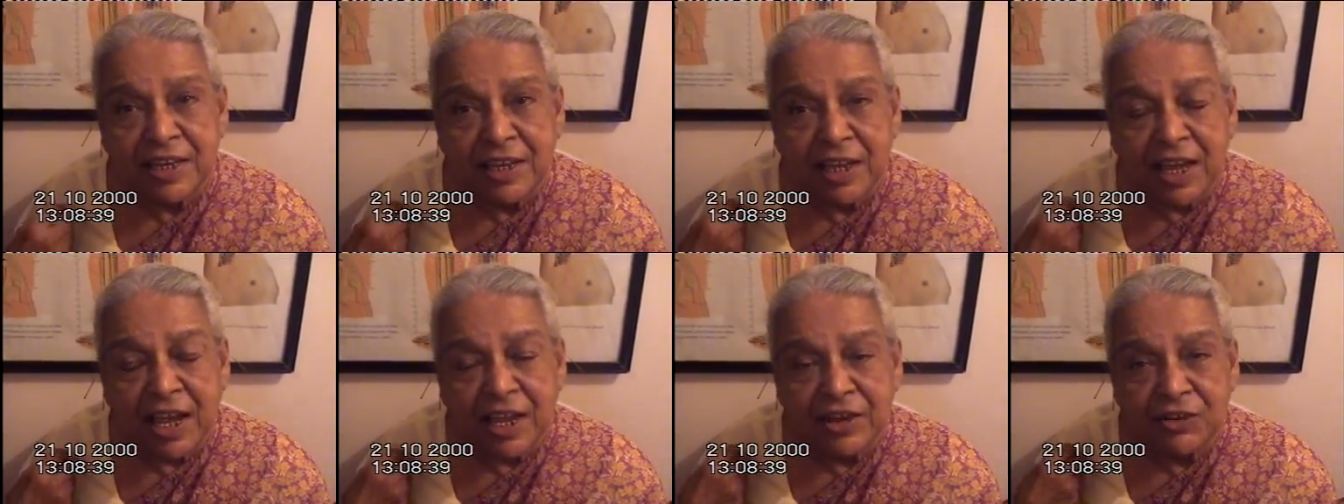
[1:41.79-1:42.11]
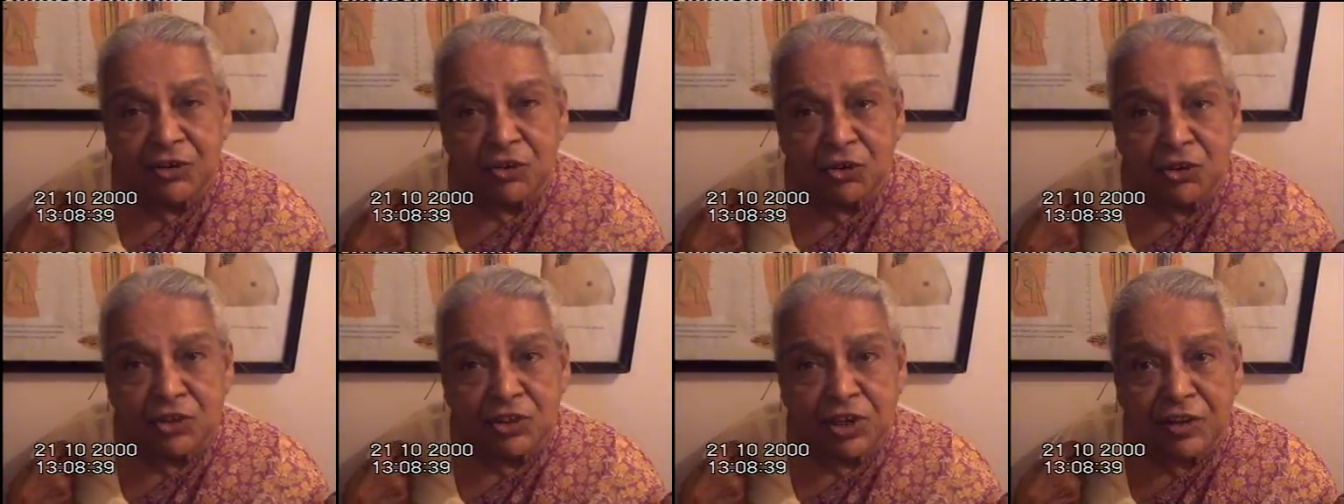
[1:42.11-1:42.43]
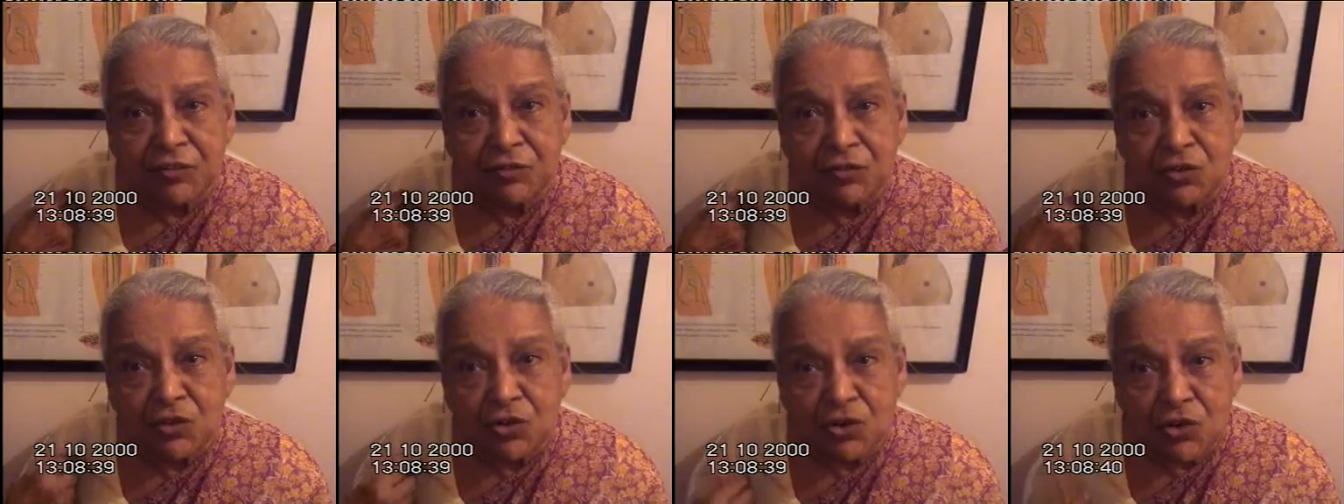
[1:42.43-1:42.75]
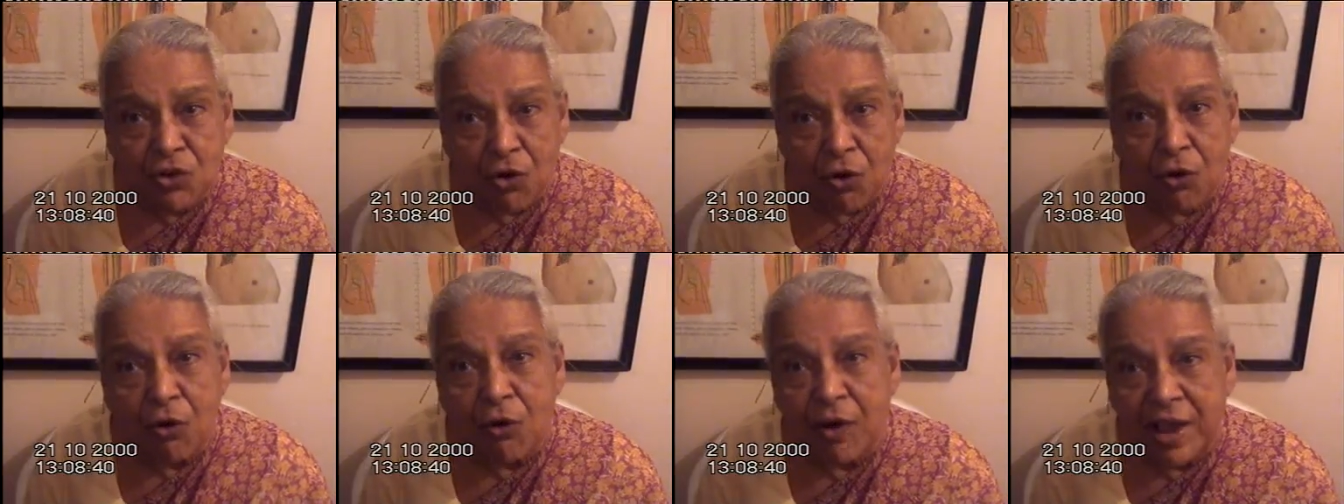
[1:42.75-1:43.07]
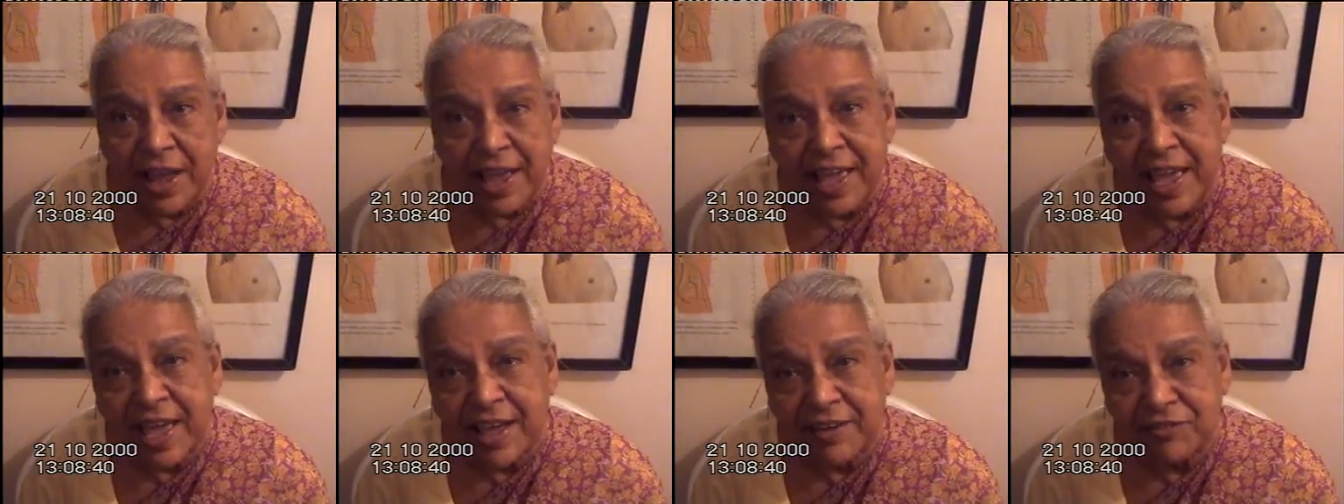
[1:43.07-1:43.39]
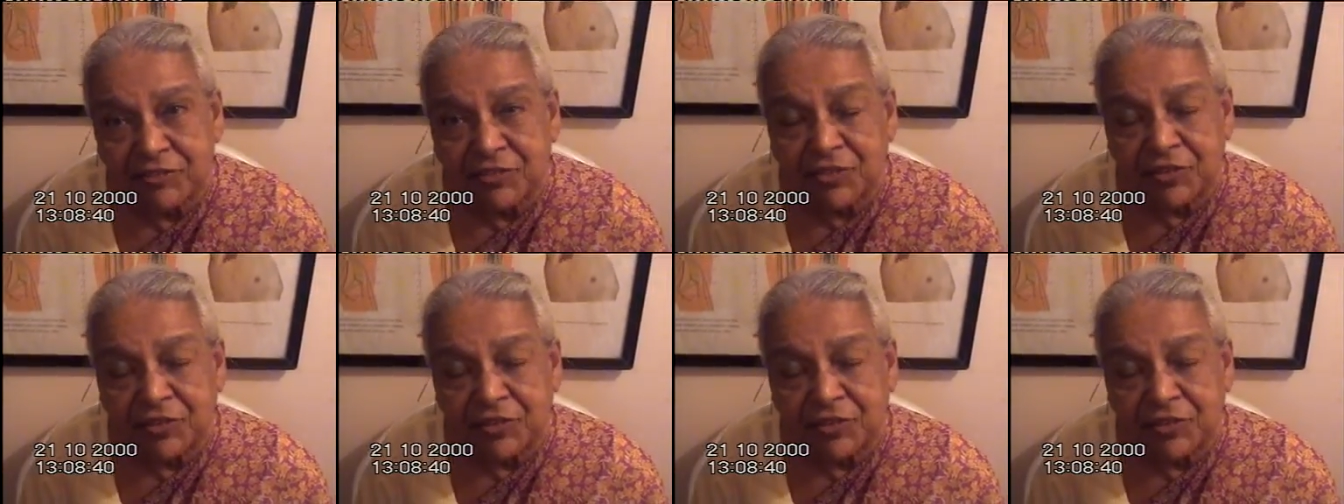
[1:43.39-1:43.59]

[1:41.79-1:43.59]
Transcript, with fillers: I don't even know I have